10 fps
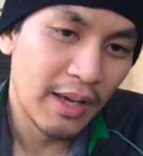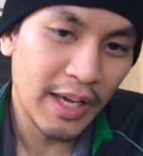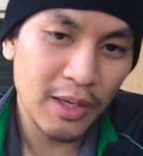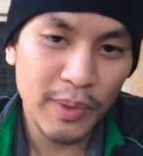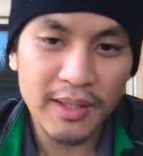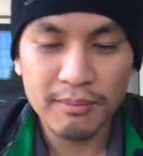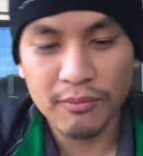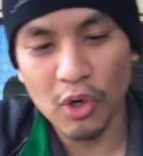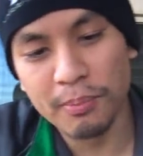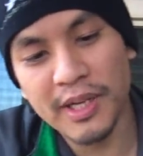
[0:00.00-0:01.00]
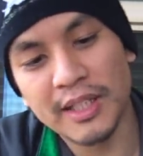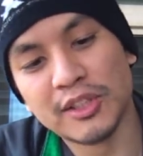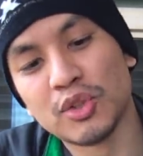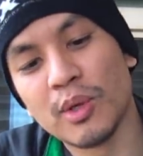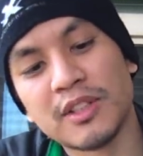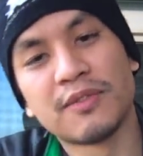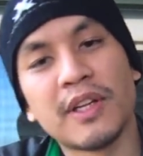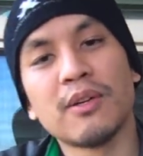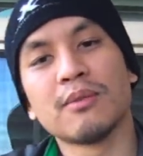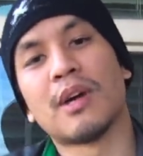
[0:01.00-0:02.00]
Anyway, hope you guys enjoyed this
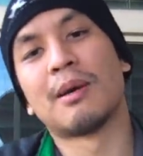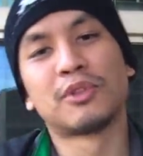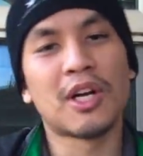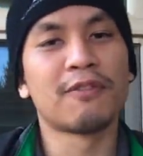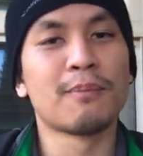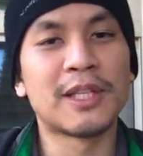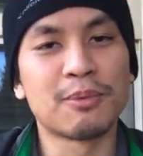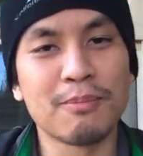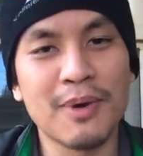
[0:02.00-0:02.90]
video. I'm John from Expert